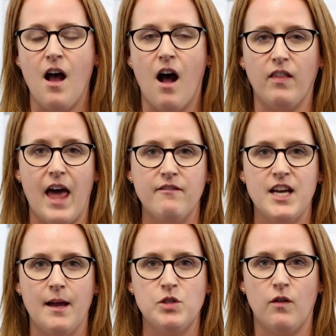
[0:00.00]
A lot of
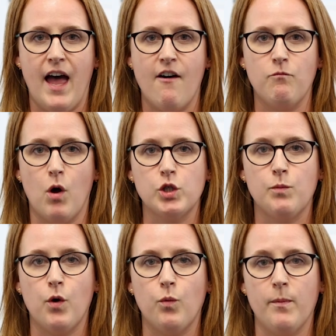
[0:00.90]
times you'll have
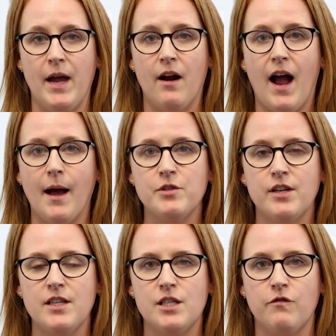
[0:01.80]
multiple repair
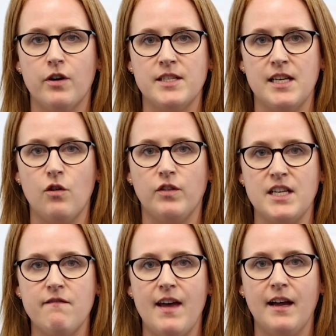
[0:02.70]
options for a single
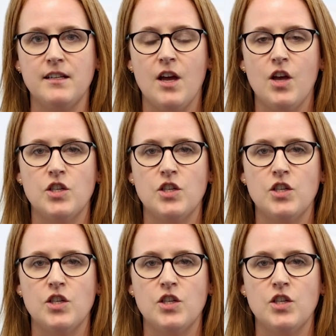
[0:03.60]
defect,